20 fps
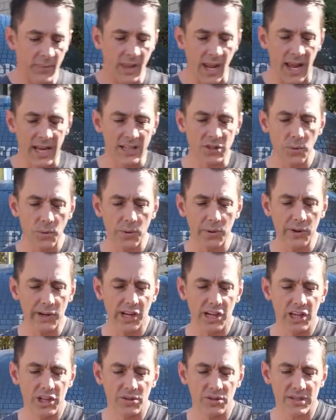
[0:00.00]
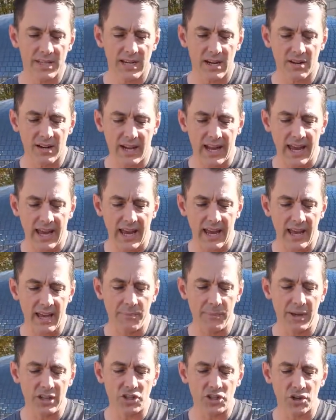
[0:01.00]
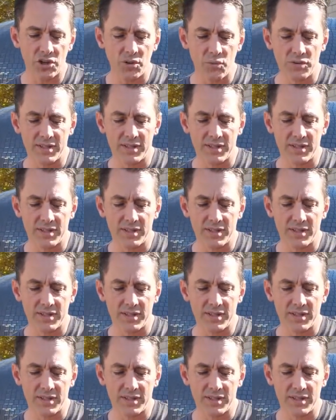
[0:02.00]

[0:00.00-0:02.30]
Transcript: That's what we're gonna use here today. Make sure you